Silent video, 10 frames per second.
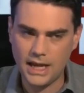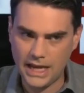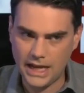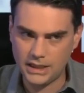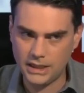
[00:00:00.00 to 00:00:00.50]

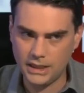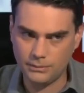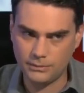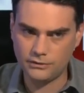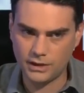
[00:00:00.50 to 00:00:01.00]
and
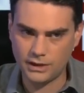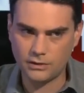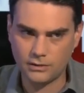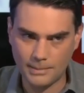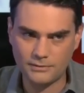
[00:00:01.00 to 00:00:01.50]
it was done
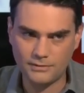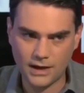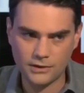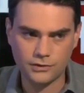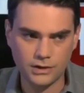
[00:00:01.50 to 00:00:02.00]
in corrupt
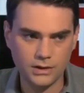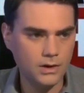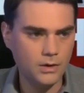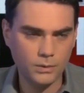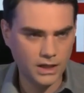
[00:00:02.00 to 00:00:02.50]
fashion
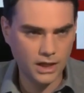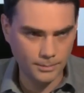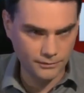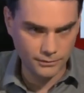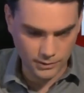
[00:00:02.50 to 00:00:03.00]
with the
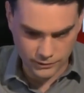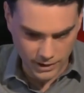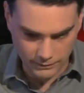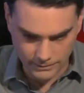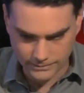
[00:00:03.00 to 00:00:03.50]
help of the
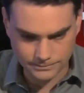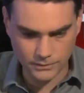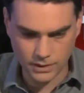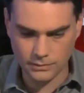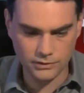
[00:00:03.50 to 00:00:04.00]
Russian government.
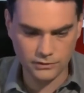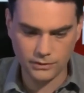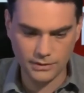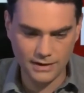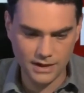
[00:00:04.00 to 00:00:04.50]
We
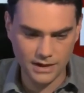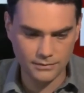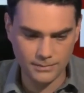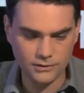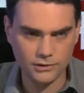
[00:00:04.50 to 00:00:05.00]
just don't have that
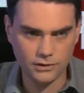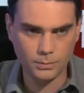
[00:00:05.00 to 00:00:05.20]
information at